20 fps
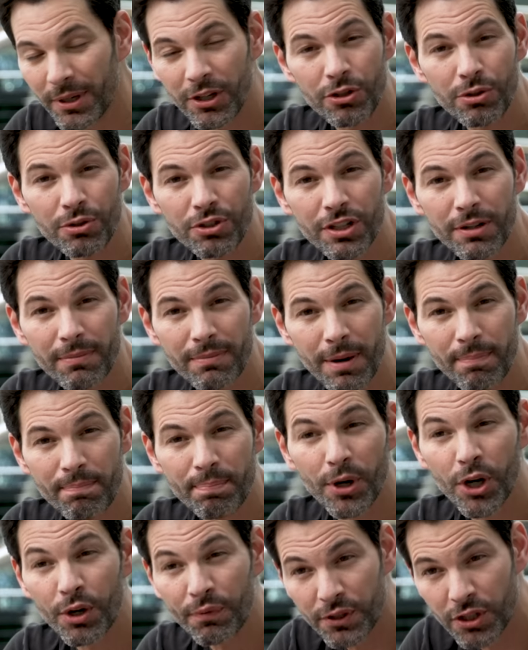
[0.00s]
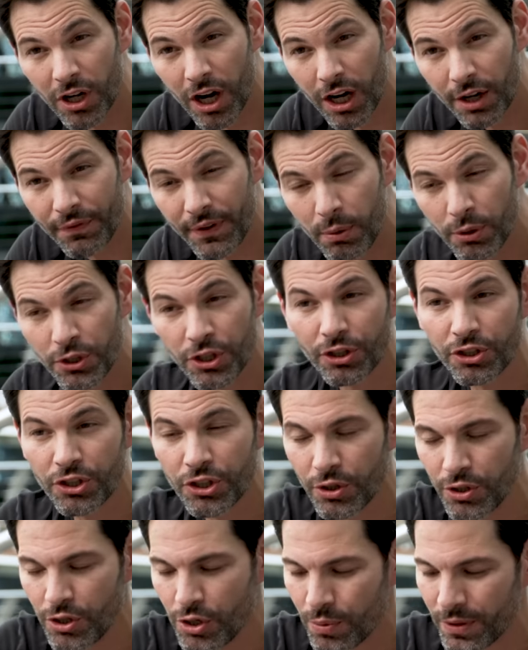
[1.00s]
gonna do some bird photography, which I'll
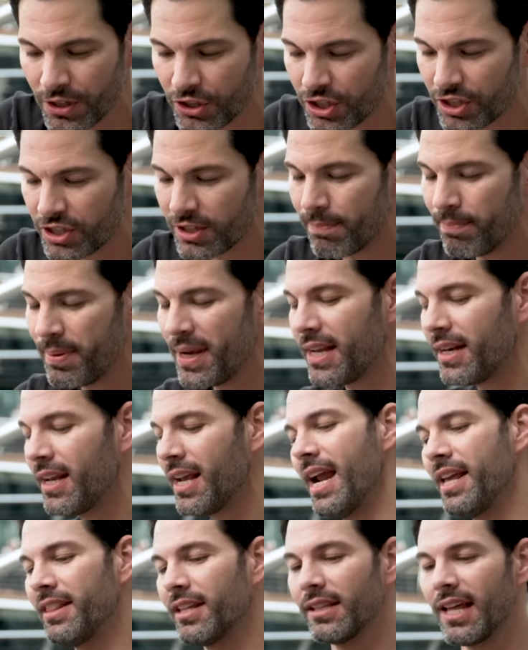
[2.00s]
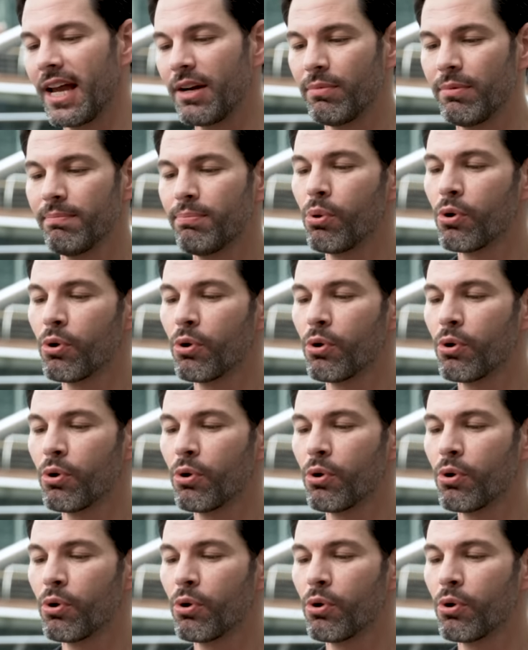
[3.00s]
show you in just a bit, in the Lightroom